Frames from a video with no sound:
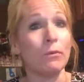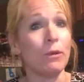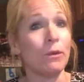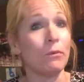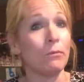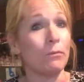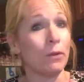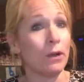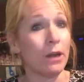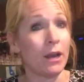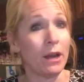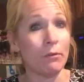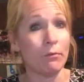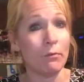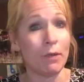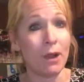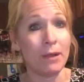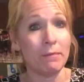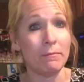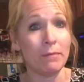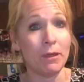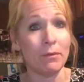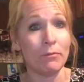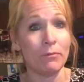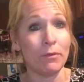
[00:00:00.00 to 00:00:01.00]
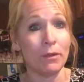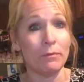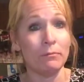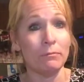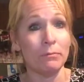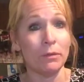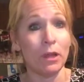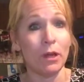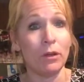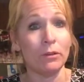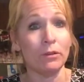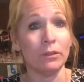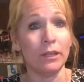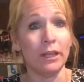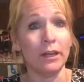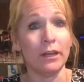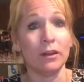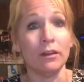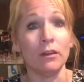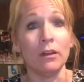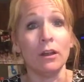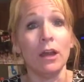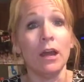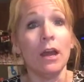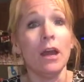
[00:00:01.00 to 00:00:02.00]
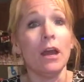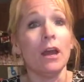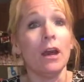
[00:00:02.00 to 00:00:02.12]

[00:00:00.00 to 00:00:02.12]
And when I write my written blog later,